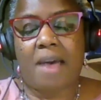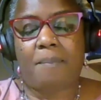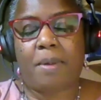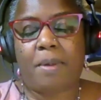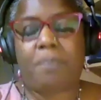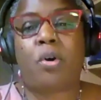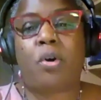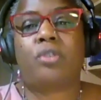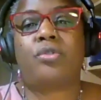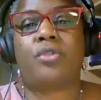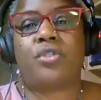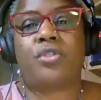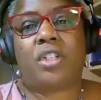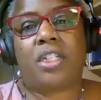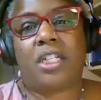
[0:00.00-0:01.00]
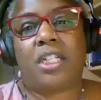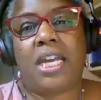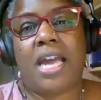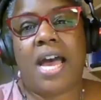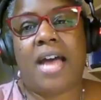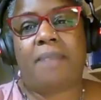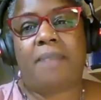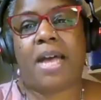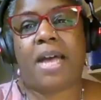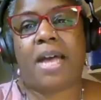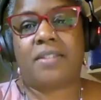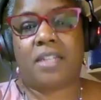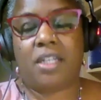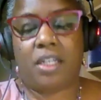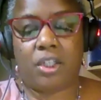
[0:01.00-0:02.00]
but more crucially, I'm
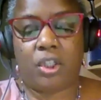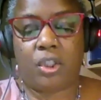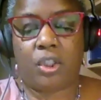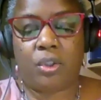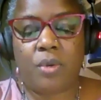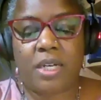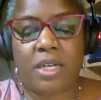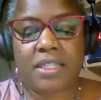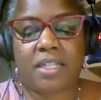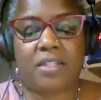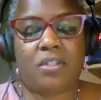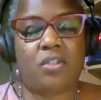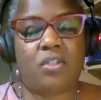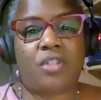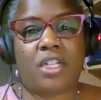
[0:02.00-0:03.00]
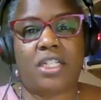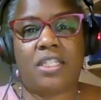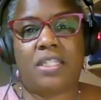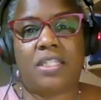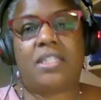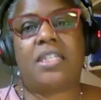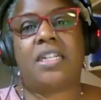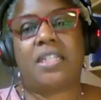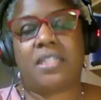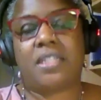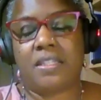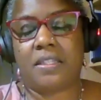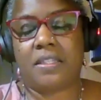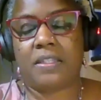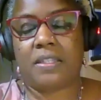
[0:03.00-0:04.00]
asking you as concerned
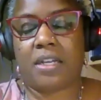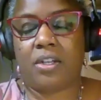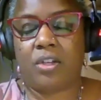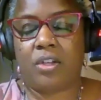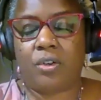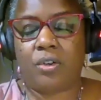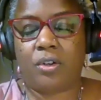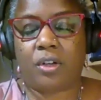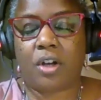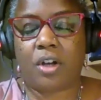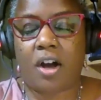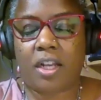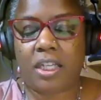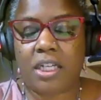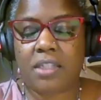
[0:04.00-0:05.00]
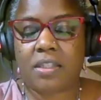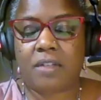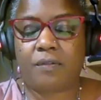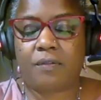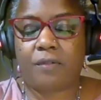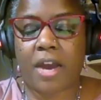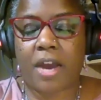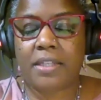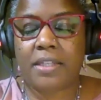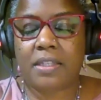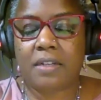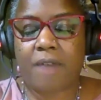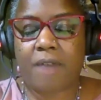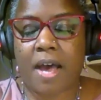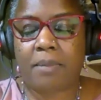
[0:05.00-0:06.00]
citizens and your colleagues and friends
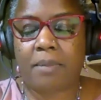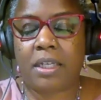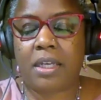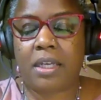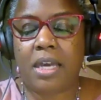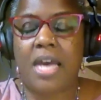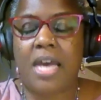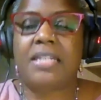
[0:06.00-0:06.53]
and family